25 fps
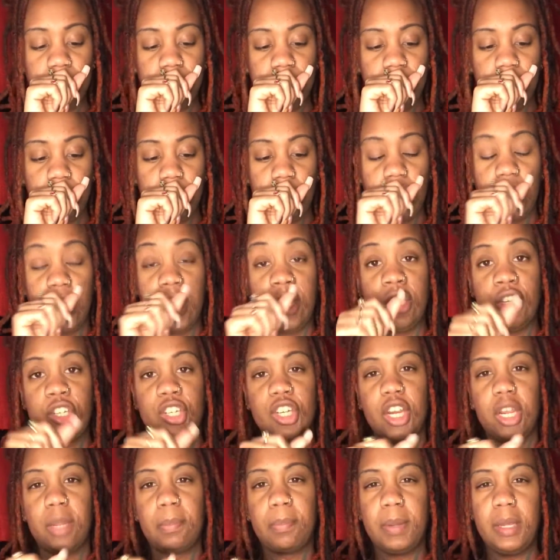
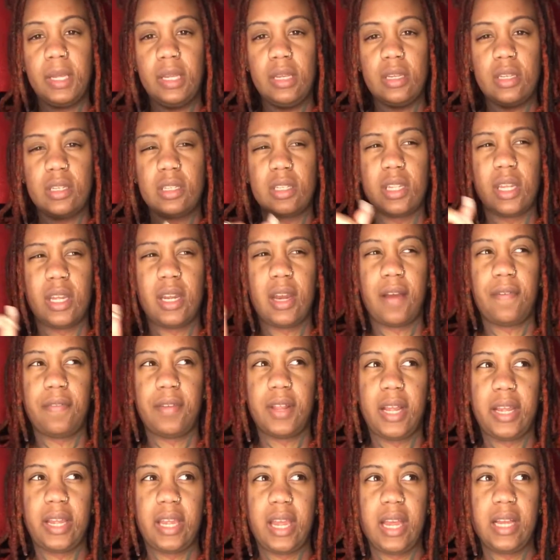chickpeas, and I feel like it had
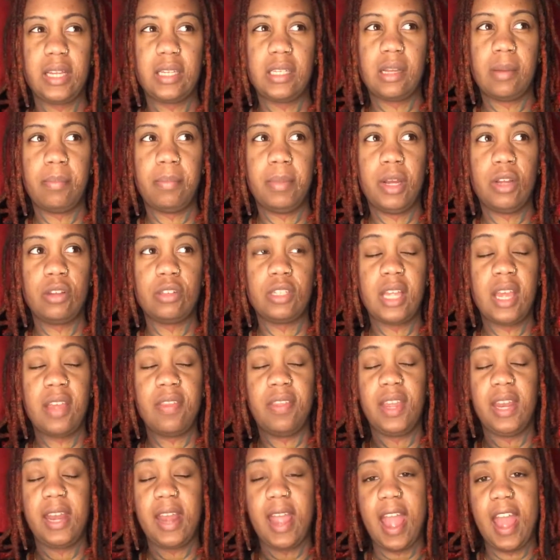something else, and then it had
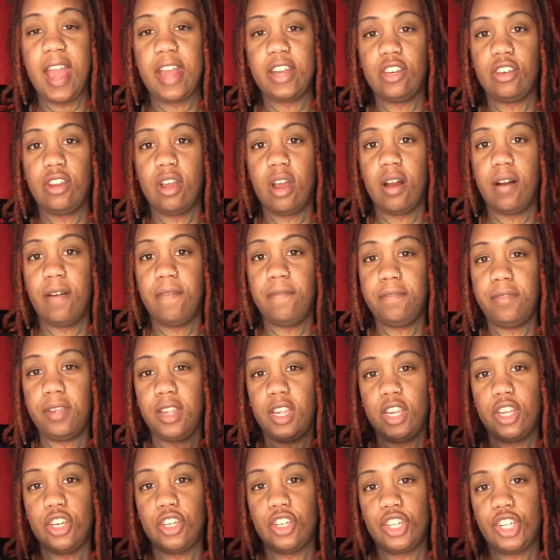vegan
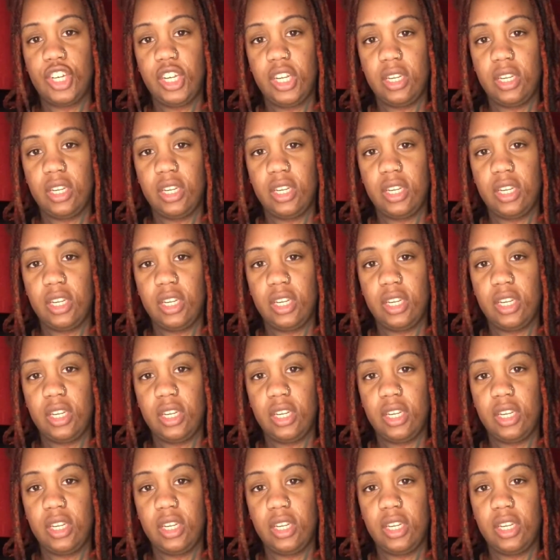cheese.